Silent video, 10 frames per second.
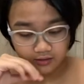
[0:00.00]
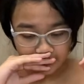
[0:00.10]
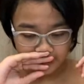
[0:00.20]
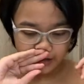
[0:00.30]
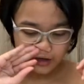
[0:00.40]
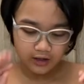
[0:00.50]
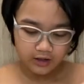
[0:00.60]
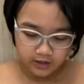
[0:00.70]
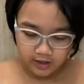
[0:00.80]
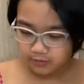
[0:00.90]
Okay,
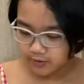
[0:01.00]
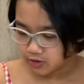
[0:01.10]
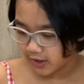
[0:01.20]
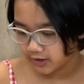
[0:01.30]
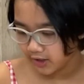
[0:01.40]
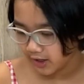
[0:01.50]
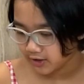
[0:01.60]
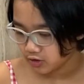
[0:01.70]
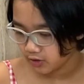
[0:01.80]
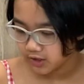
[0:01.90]
now I'll be trying the
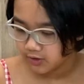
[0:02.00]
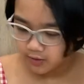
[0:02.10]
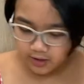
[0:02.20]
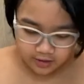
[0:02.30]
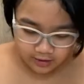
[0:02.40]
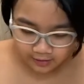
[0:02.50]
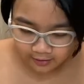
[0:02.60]
assorted one.